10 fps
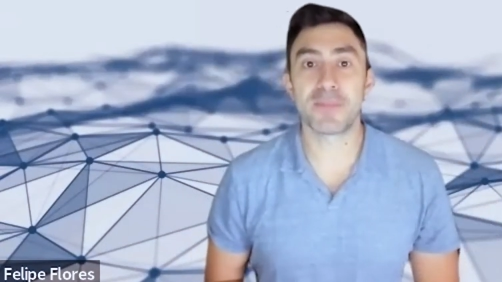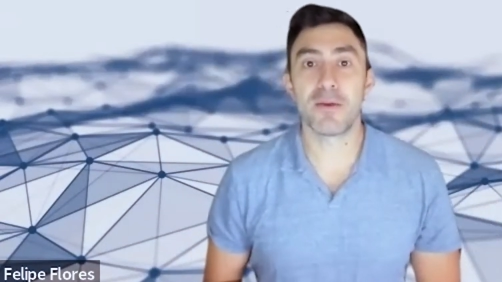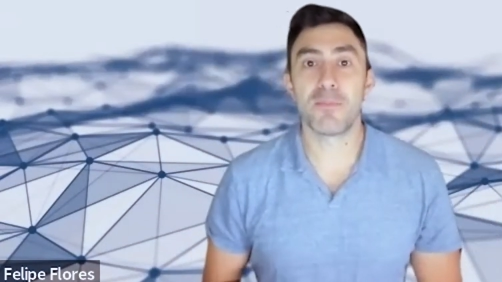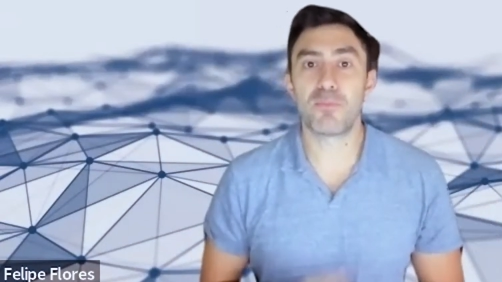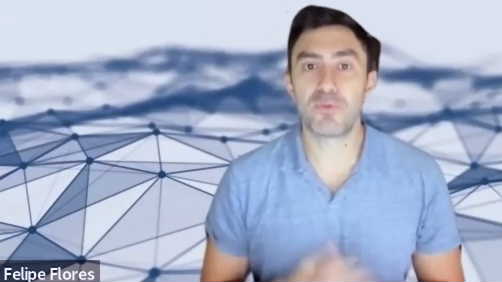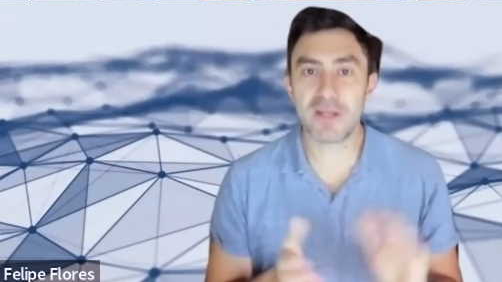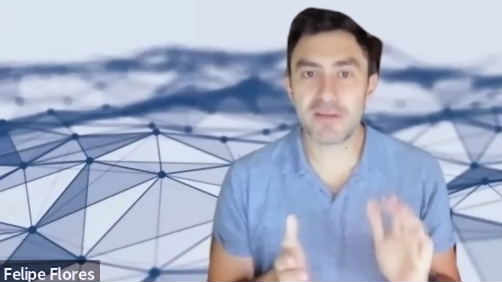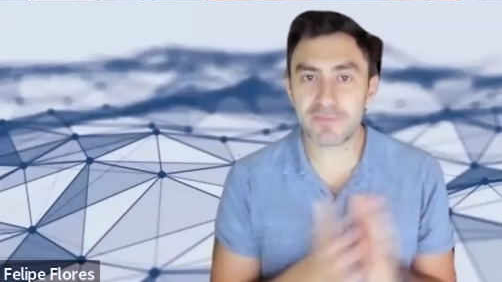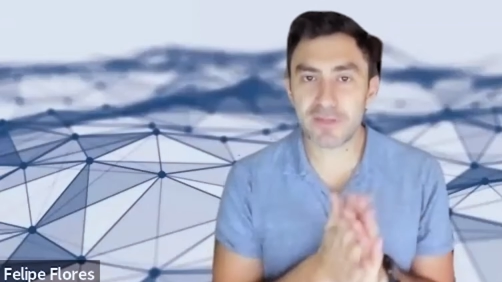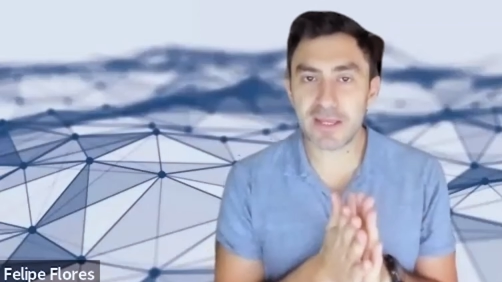
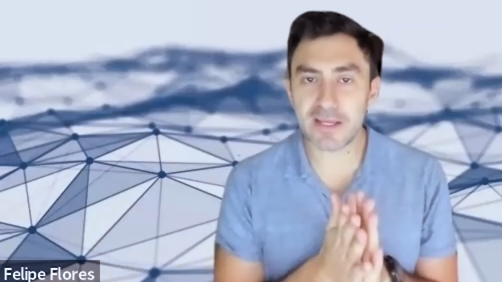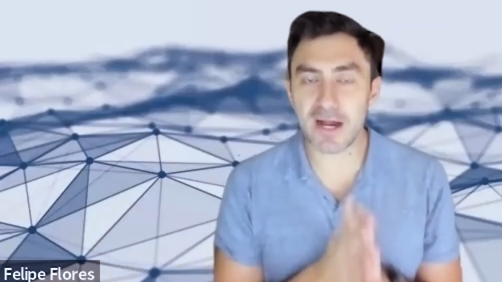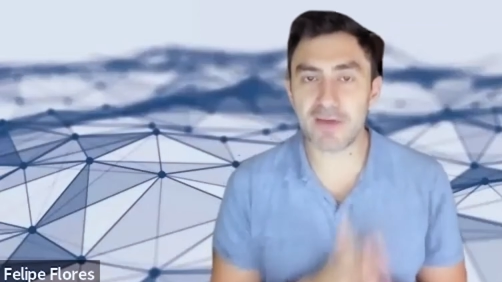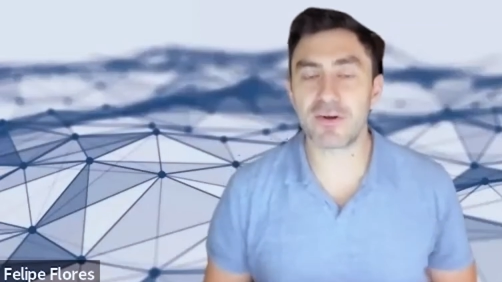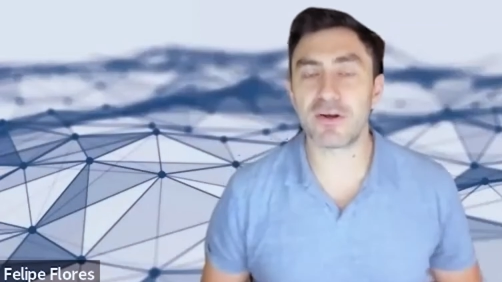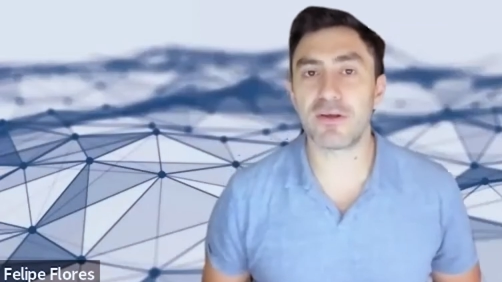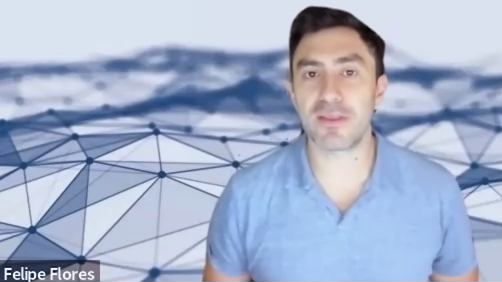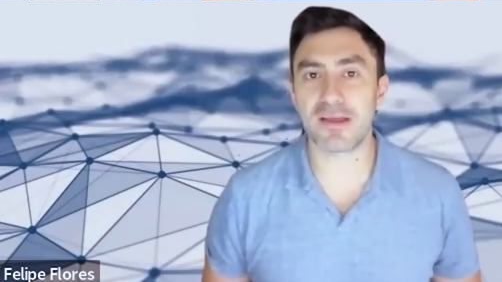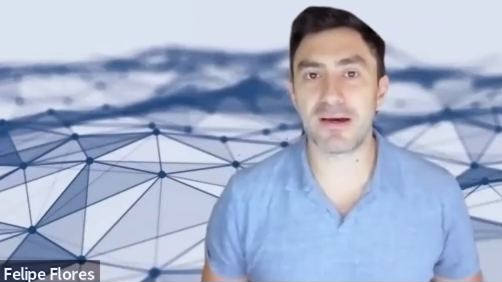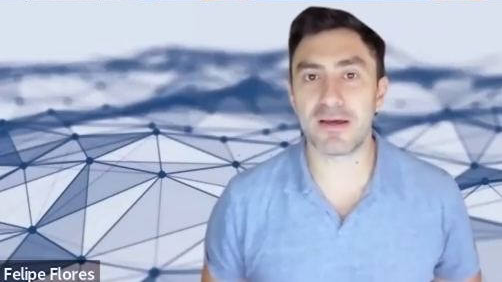briefly cover
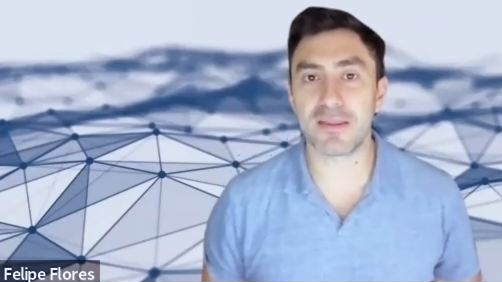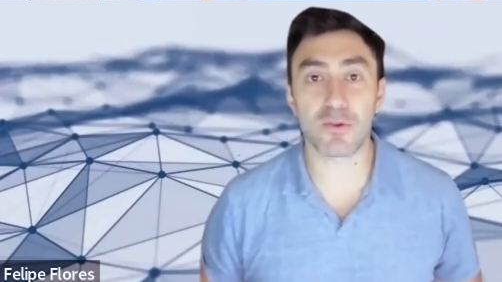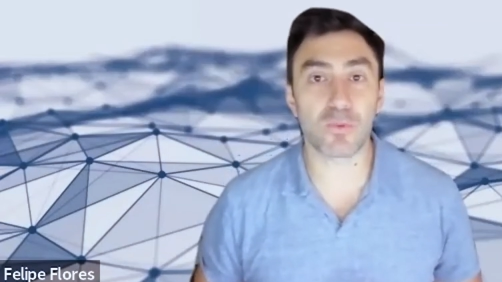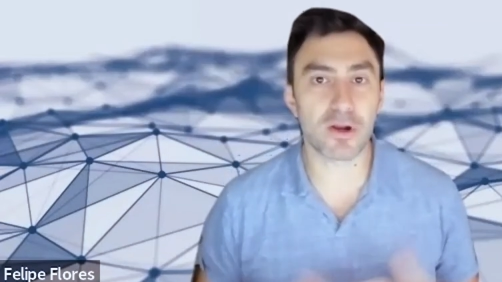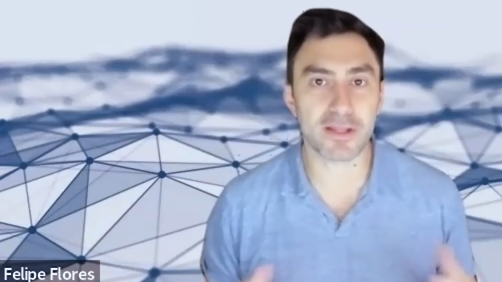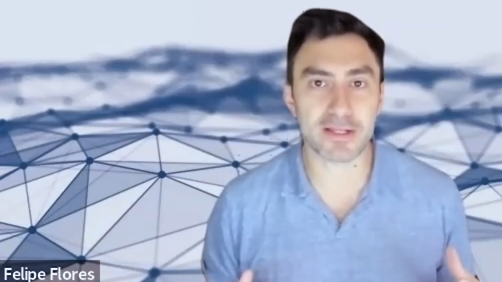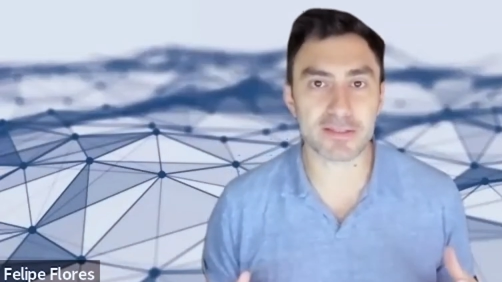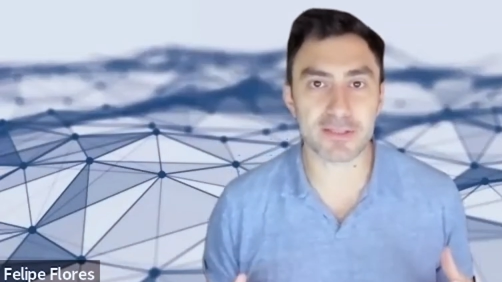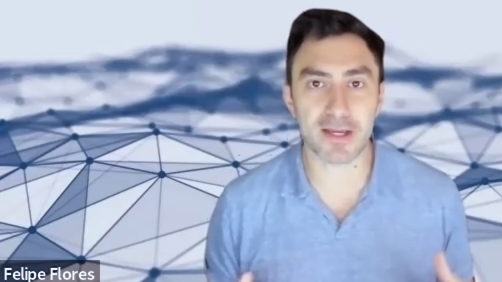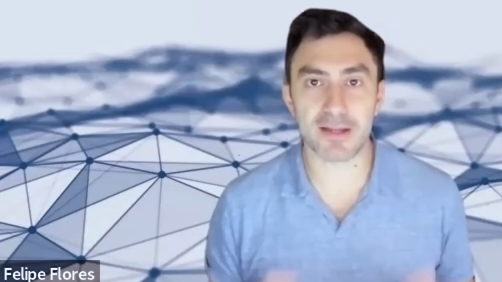the
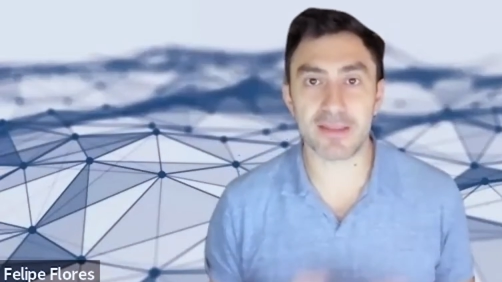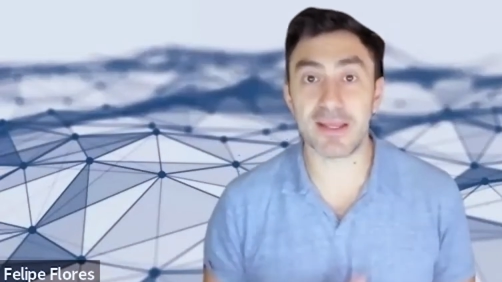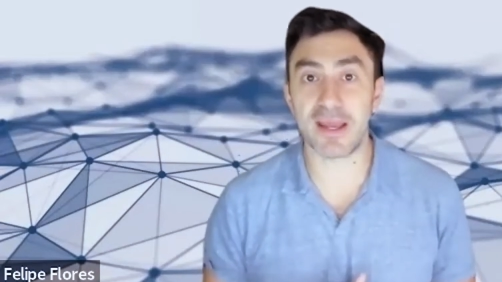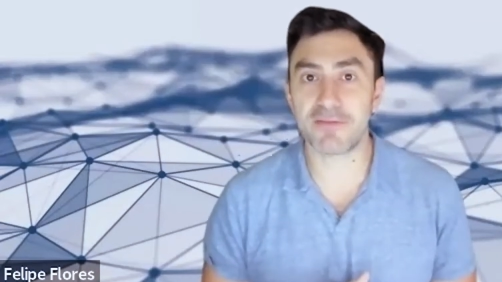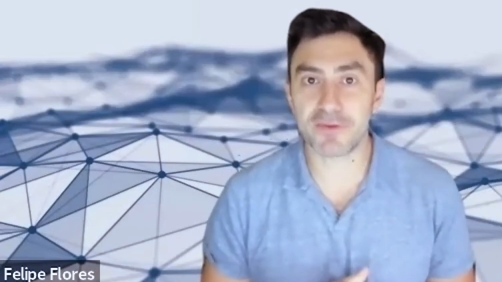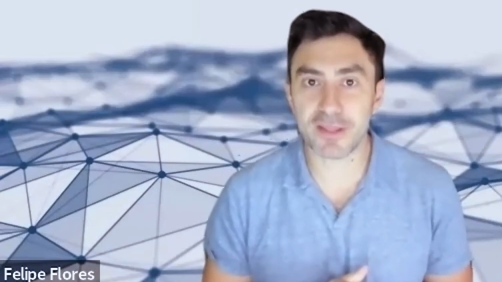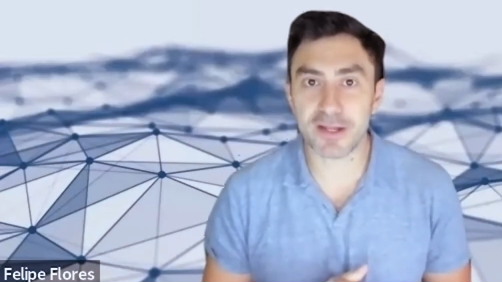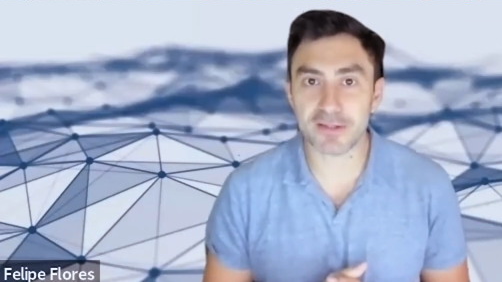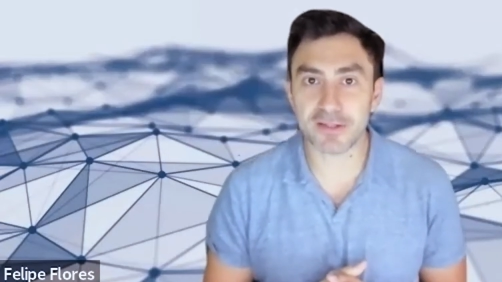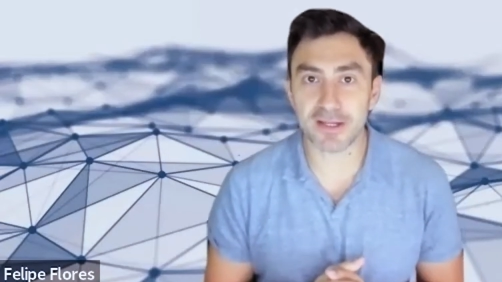workings, the effort
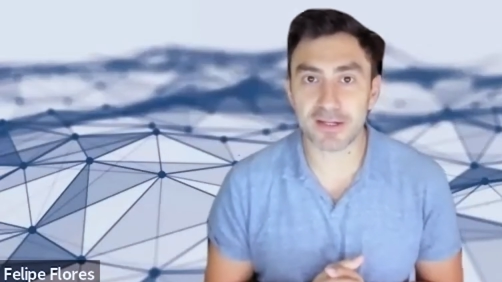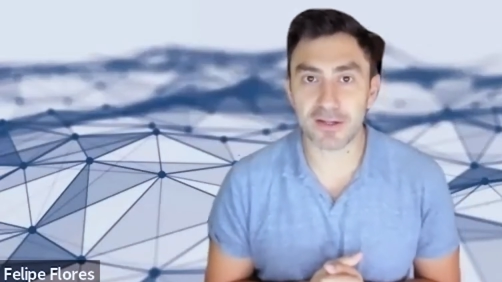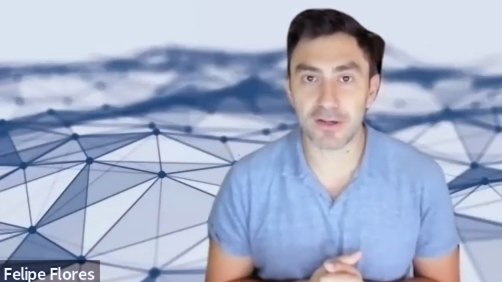that